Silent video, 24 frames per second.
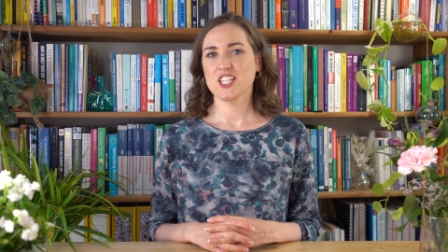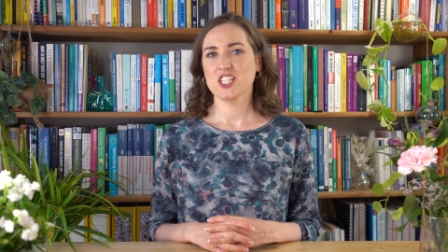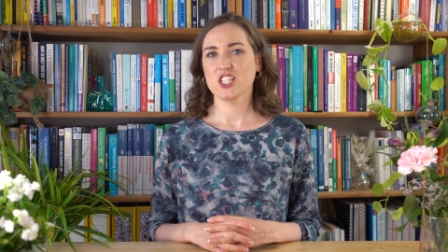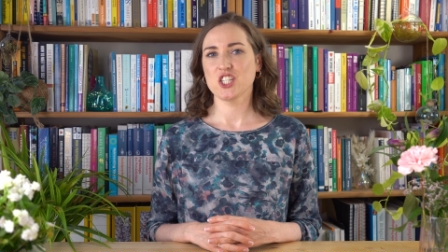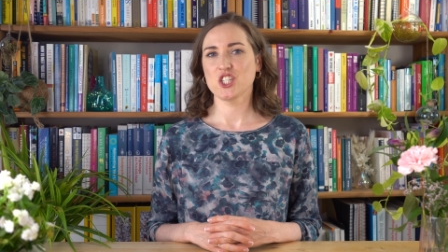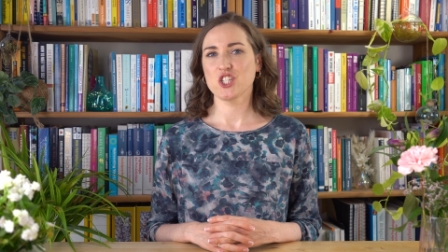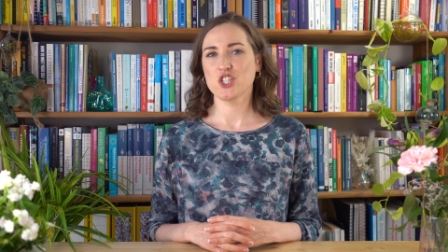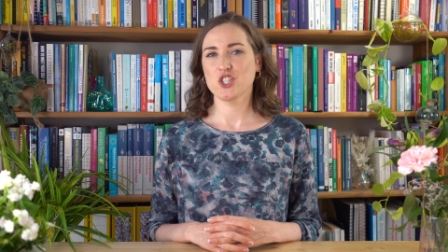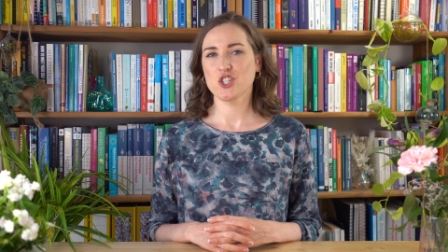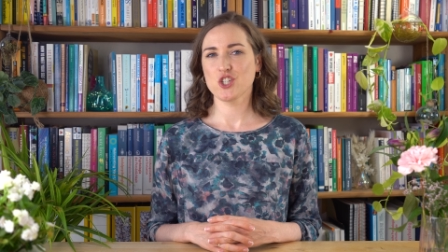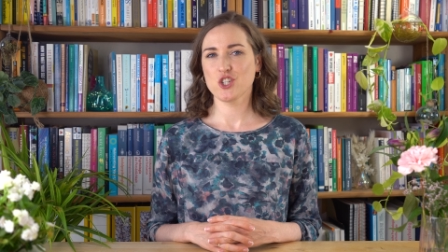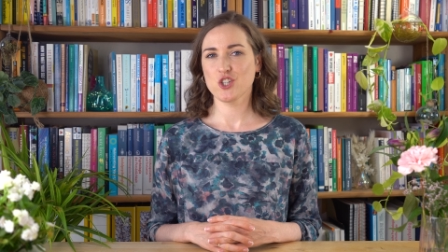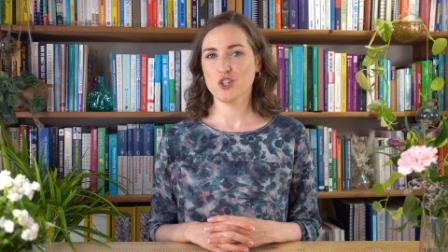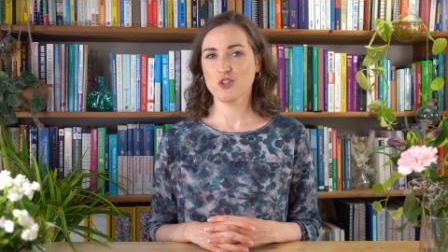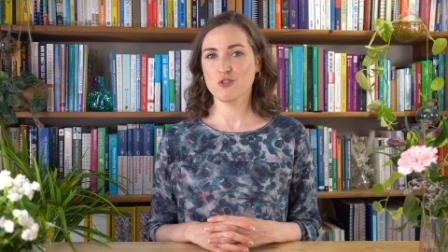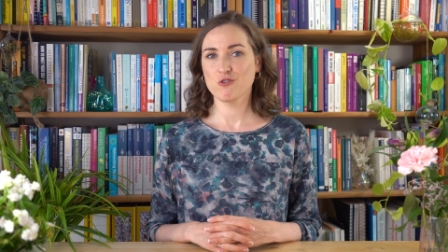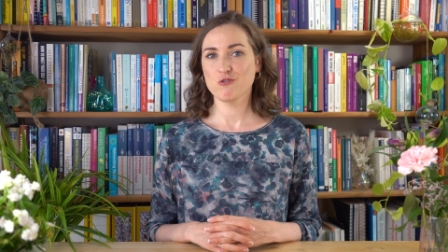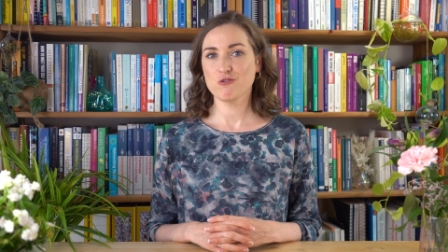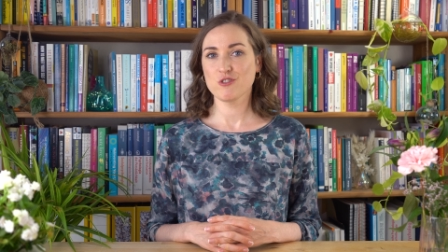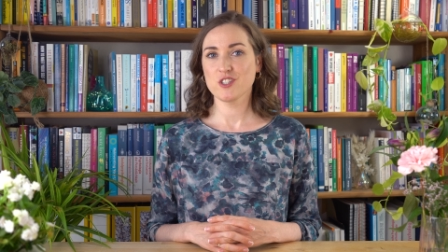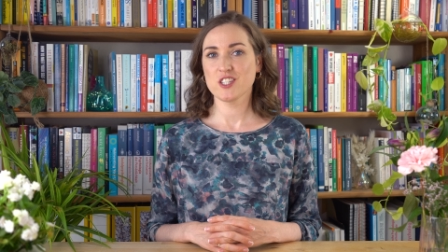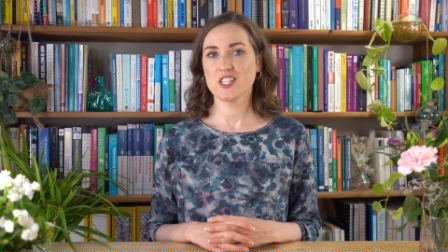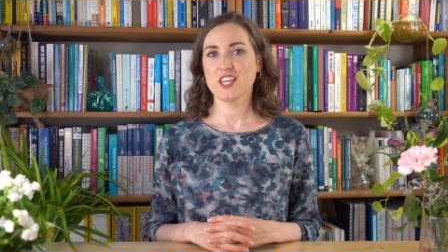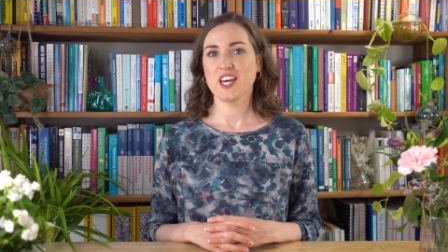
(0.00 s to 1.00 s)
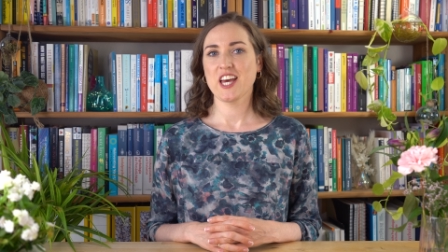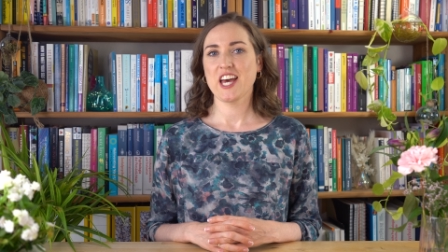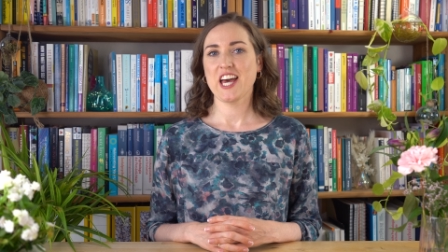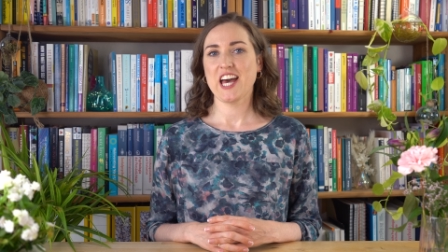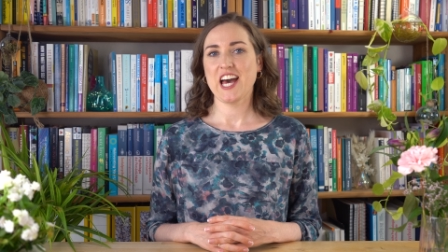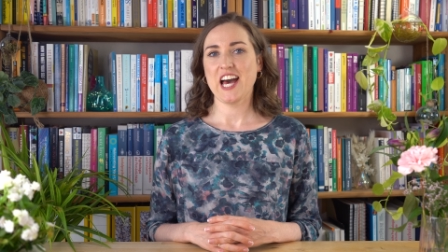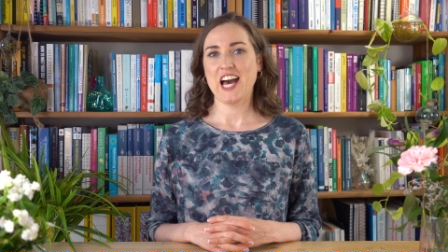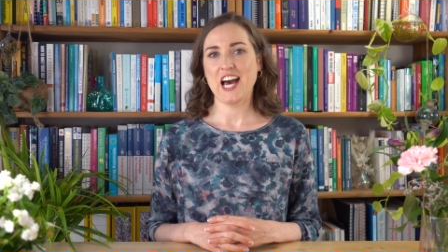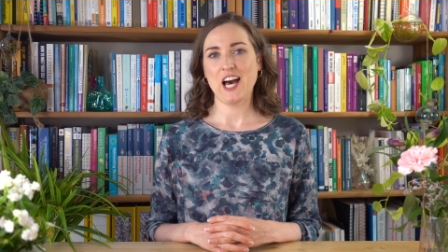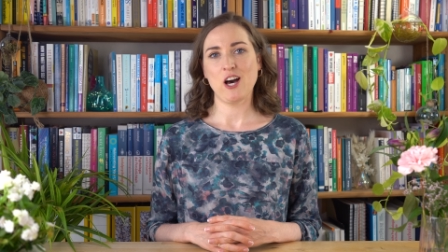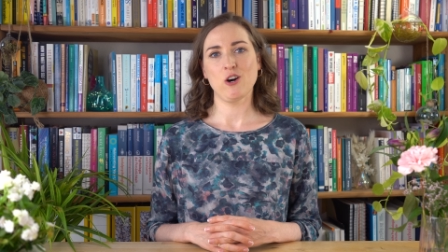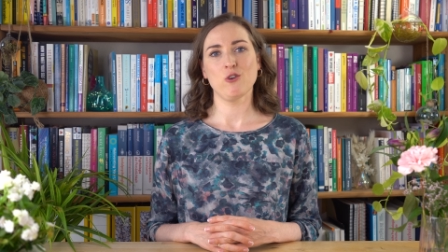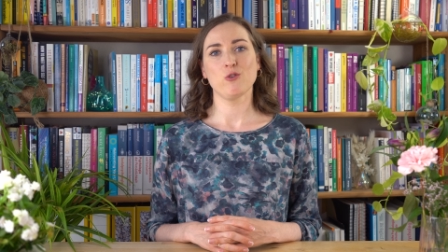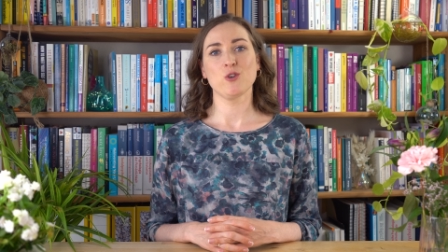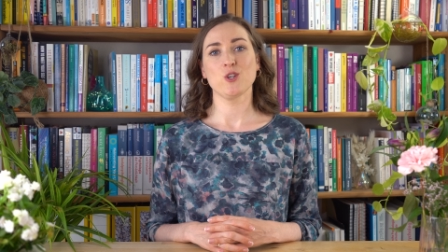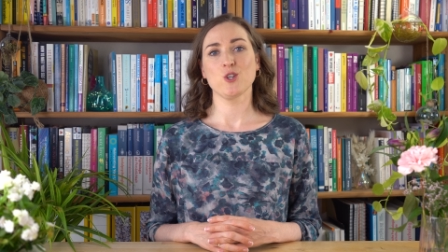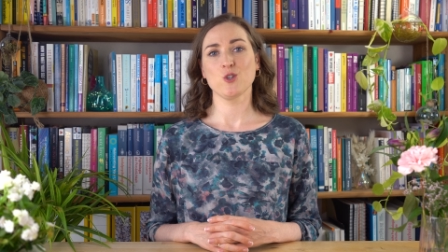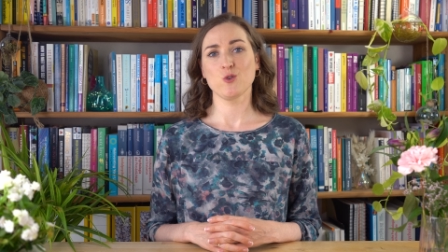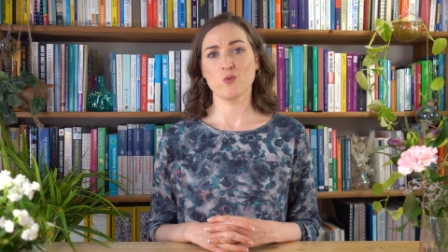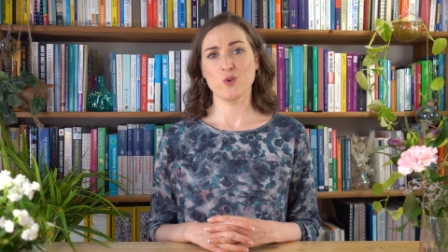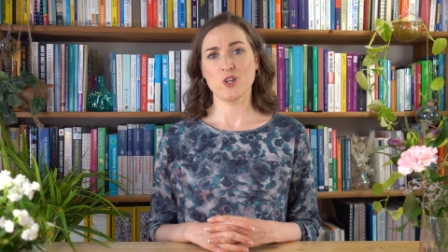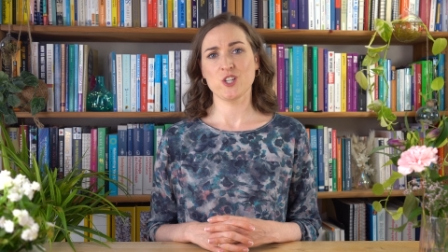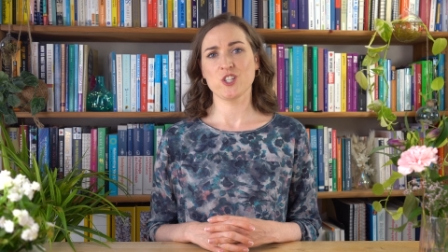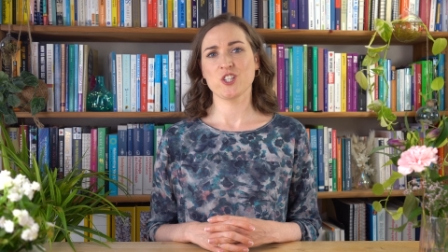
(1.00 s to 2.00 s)
to choose how
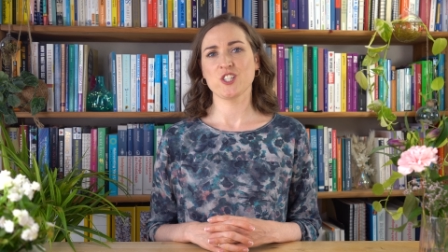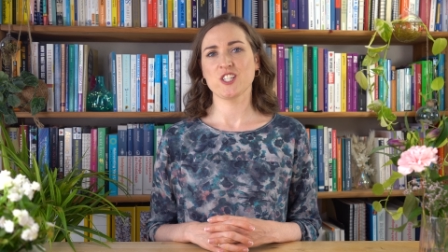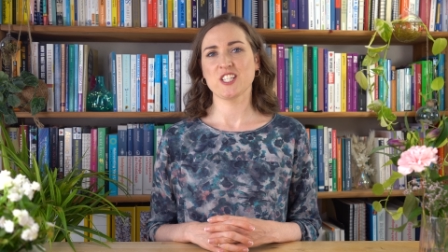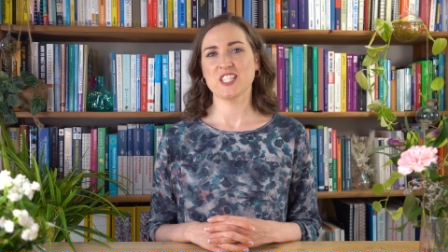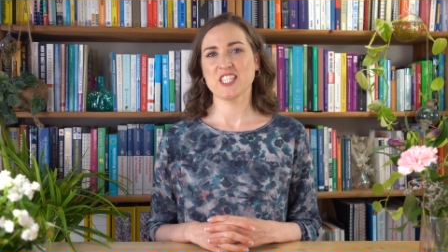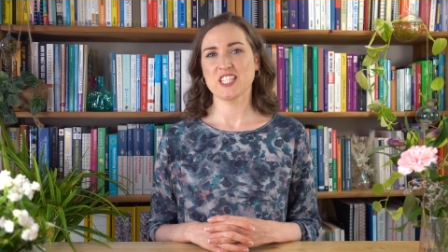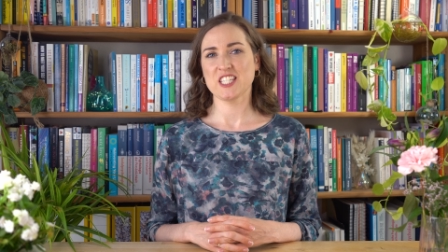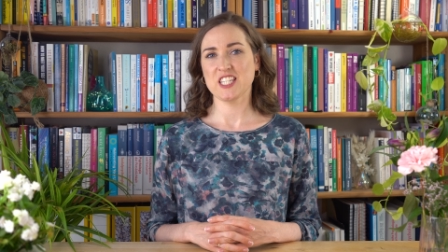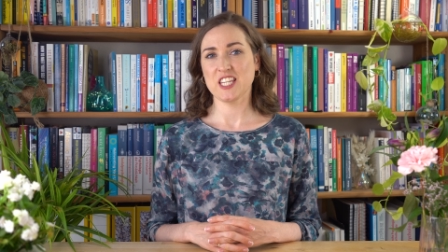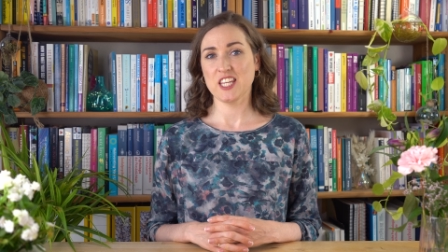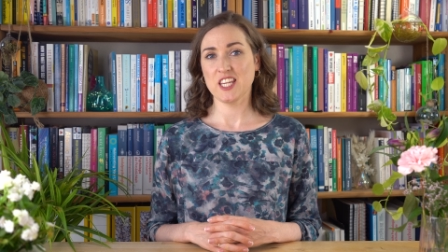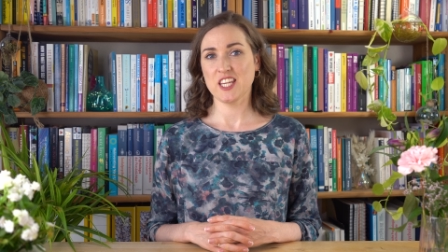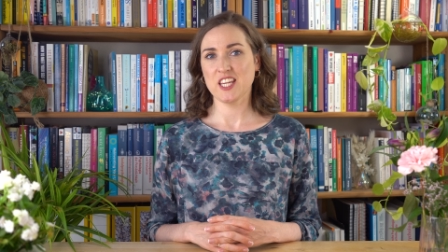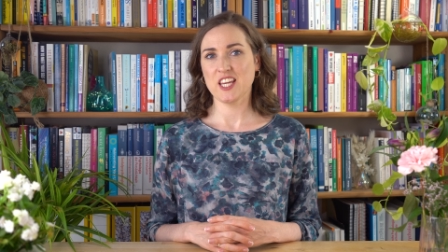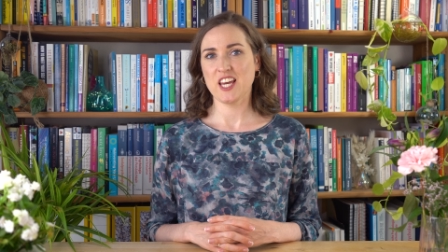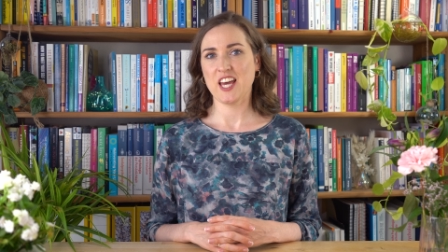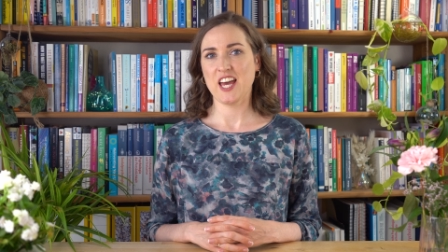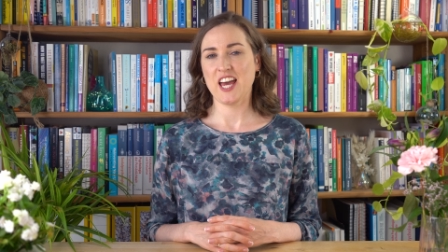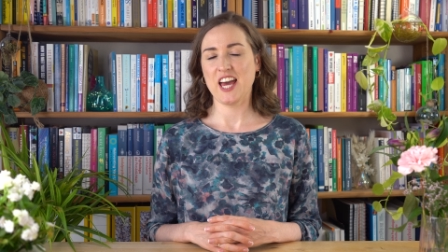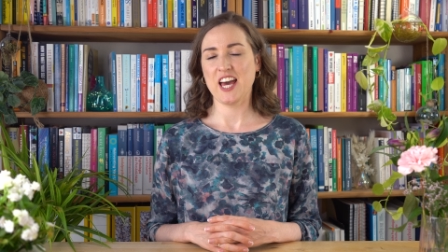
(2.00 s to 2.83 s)
you wish to see